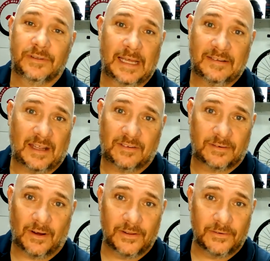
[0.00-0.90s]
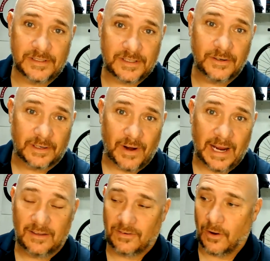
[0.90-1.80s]
That's all there is to it,
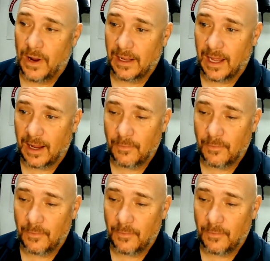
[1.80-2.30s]
right? So I